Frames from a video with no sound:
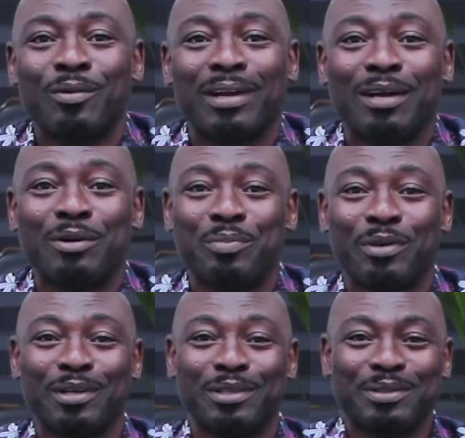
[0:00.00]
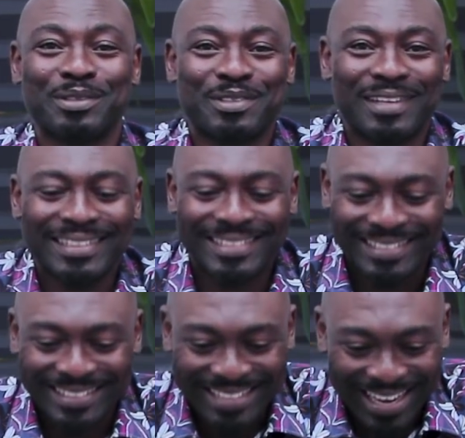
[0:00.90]
everyone, I hope you're doing great
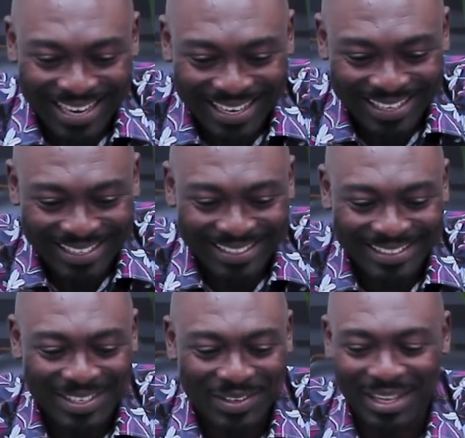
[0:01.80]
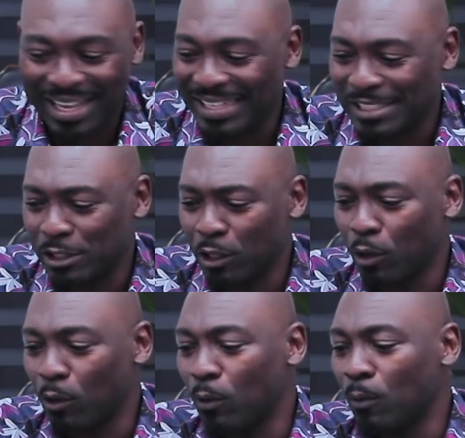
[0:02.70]
today. Okay,
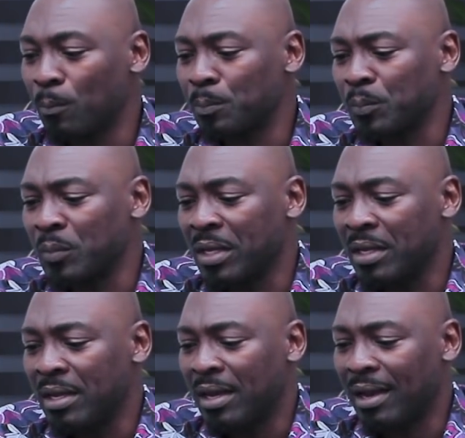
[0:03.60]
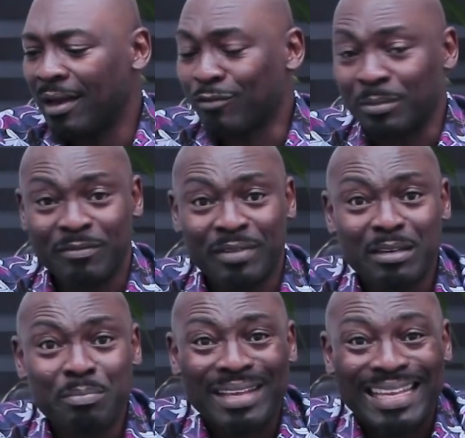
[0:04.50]
so from the
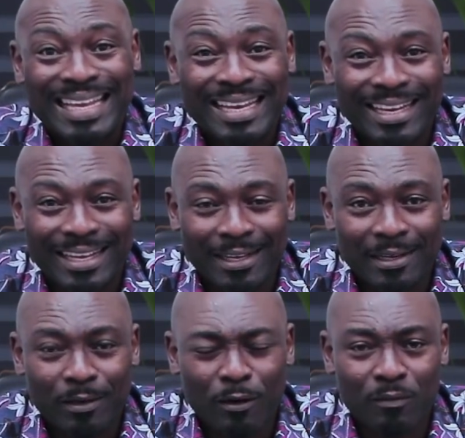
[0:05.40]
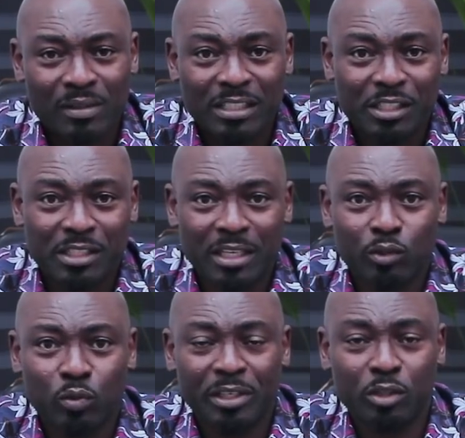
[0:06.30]
very beginning of this
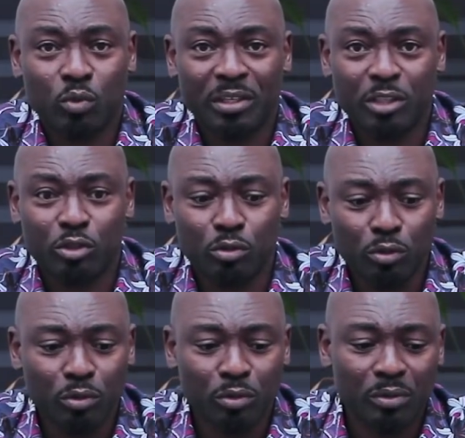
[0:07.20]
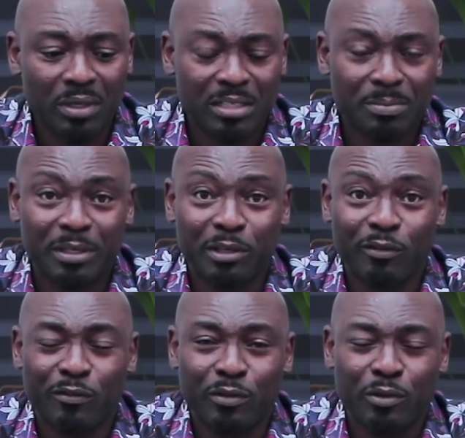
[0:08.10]
year, 2022, as many
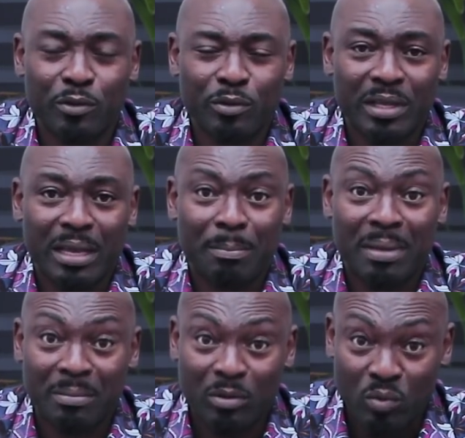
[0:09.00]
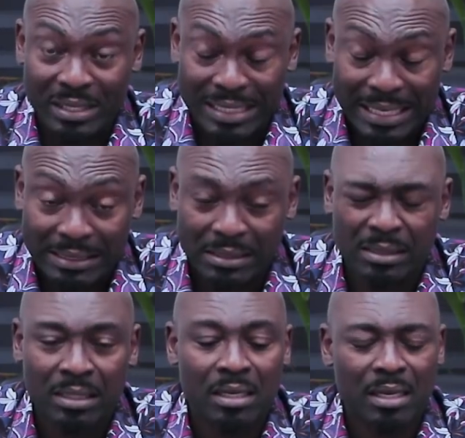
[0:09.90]
of you can bear me
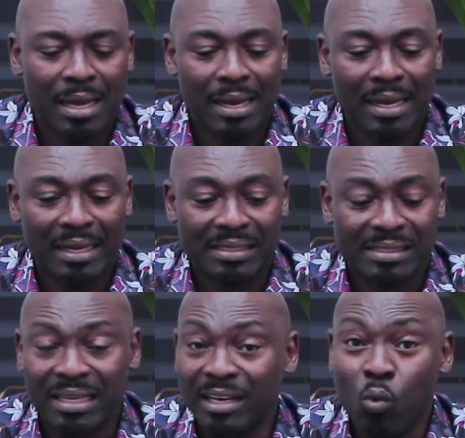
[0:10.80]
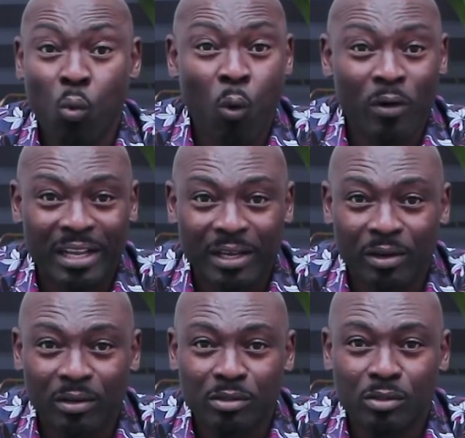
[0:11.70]
witness, I started warning
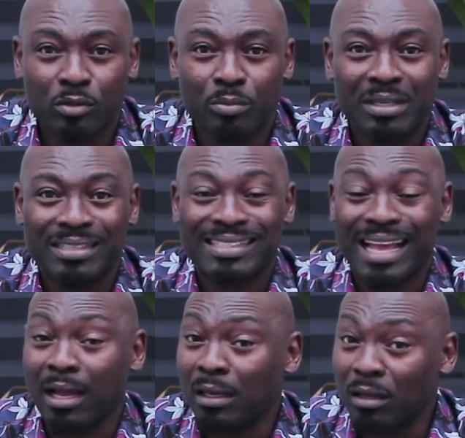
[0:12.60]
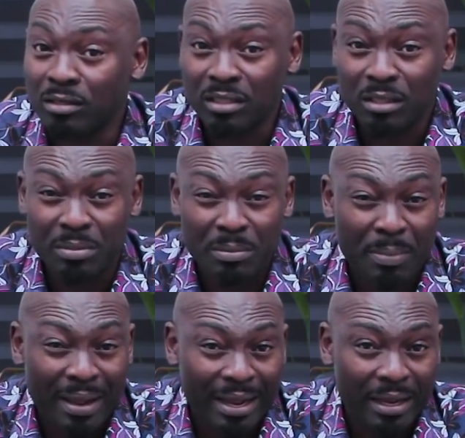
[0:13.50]
us to be psychologically
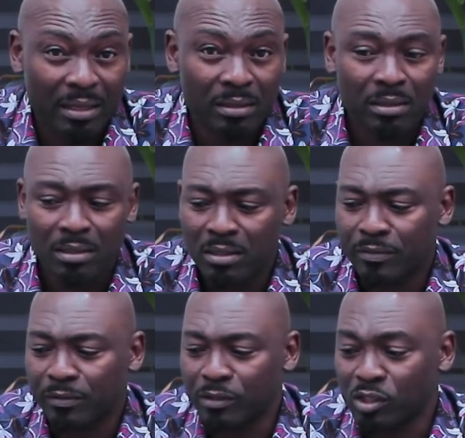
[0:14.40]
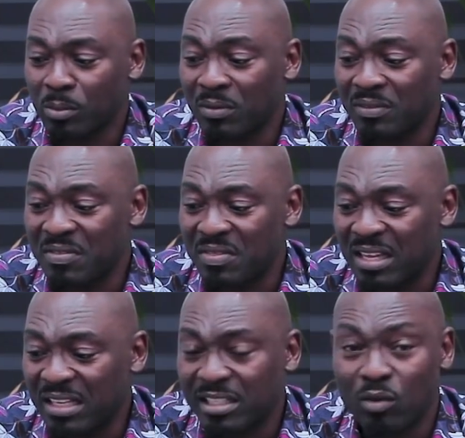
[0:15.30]
prepared for some of the
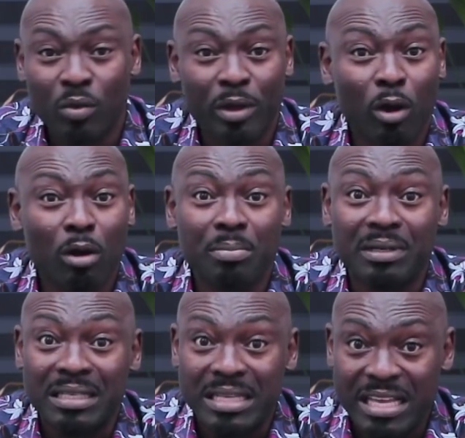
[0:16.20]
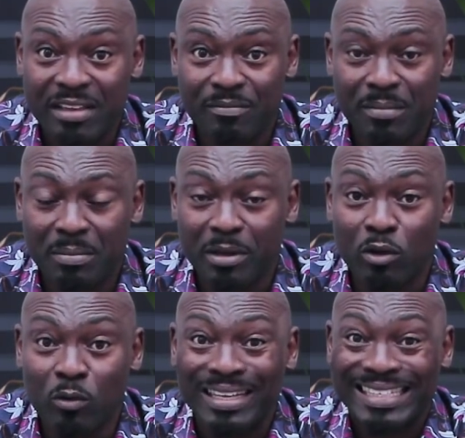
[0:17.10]
things that we all believe may be
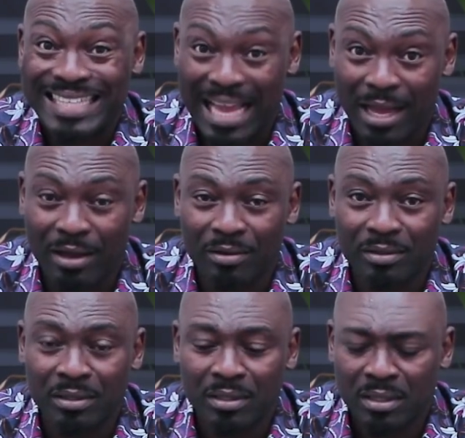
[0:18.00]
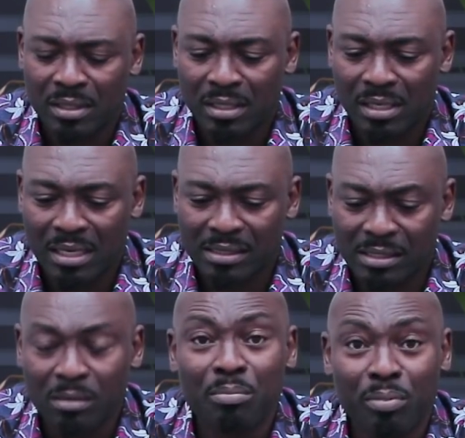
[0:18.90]
going down at
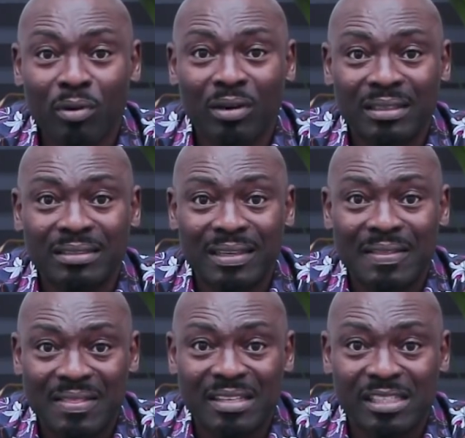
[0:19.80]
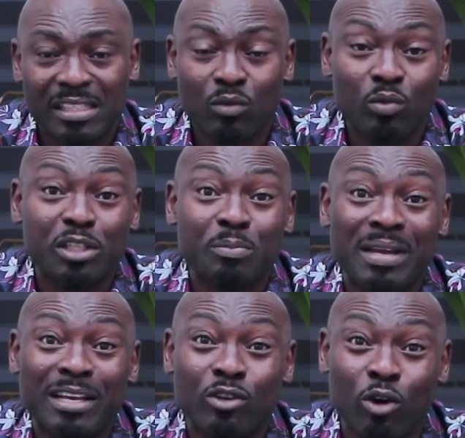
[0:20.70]
some point in this year, which
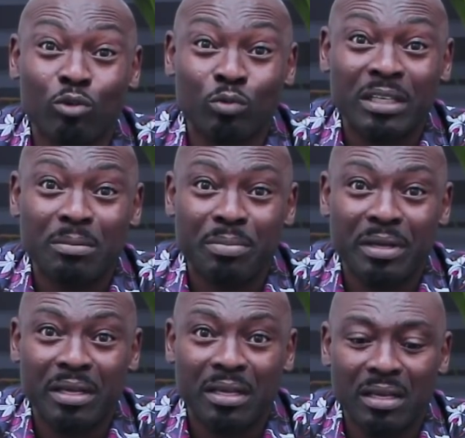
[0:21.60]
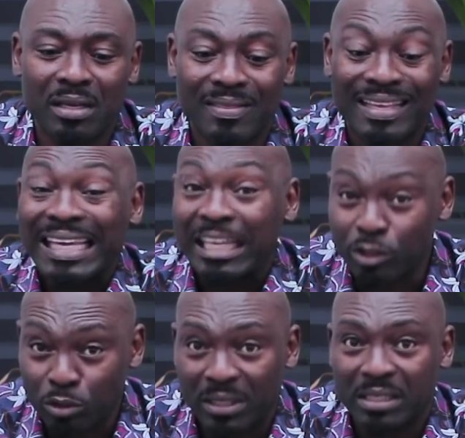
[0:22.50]
may not really be in the
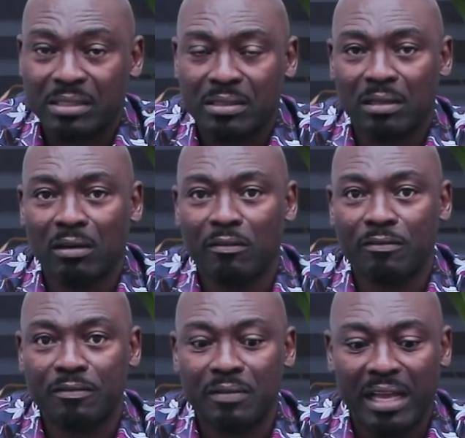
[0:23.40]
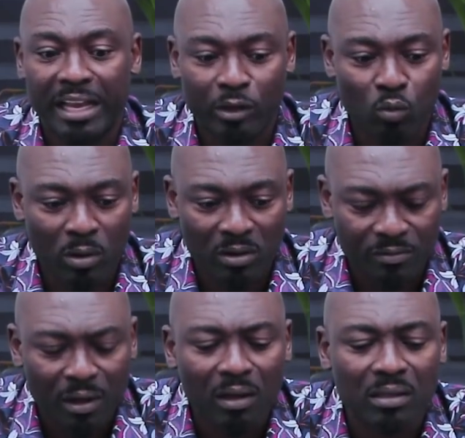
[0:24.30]
interest of any one
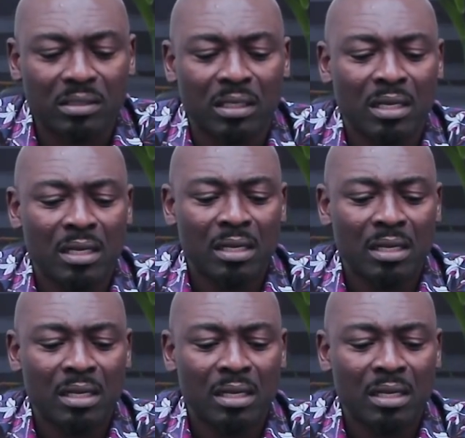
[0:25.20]
of us,